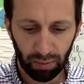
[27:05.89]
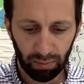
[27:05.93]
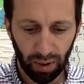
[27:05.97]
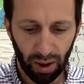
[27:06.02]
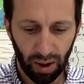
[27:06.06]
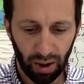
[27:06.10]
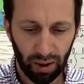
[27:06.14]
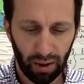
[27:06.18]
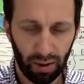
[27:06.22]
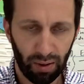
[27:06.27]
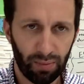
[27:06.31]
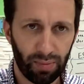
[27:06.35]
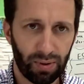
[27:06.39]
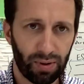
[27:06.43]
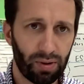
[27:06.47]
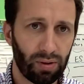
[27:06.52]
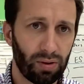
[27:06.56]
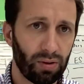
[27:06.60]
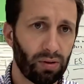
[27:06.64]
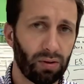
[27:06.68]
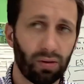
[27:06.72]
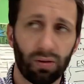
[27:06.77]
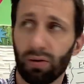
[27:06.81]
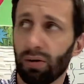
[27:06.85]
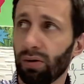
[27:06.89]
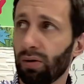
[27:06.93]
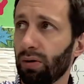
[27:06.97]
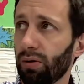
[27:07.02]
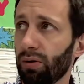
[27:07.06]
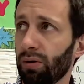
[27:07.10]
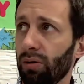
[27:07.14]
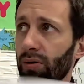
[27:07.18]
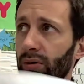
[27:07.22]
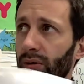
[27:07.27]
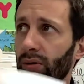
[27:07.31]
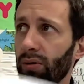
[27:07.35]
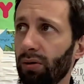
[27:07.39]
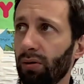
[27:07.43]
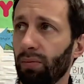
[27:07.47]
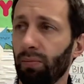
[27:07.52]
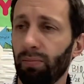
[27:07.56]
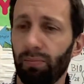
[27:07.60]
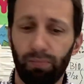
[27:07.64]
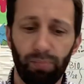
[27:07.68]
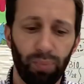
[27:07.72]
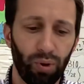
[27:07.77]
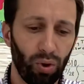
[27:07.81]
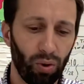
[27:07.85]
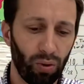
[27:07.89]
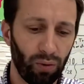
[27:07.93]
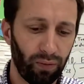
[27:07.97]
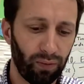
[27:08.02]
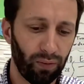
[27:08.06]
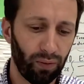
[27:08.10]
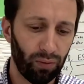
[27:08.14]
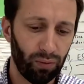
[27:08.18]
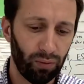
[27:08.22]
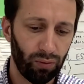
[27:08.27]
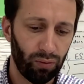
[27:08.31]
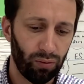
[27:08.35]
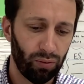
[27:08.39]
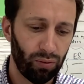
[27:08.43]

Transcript: biomes? Beautiful.